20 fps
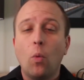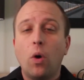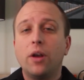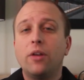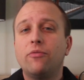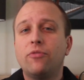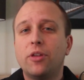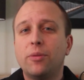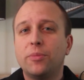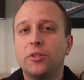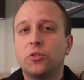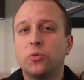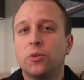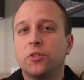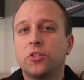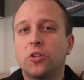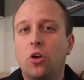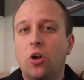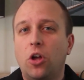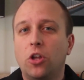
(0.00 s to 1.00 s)
One of them is
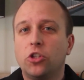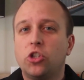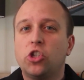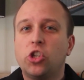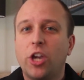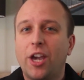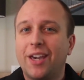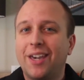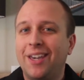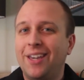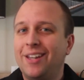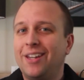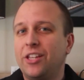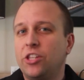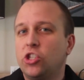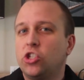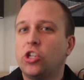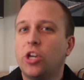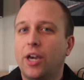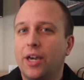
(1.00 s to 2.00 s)
what's called check-in
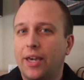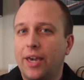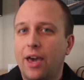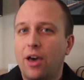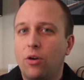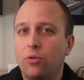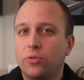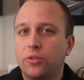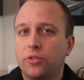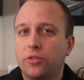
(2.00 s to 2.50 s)
and check-out.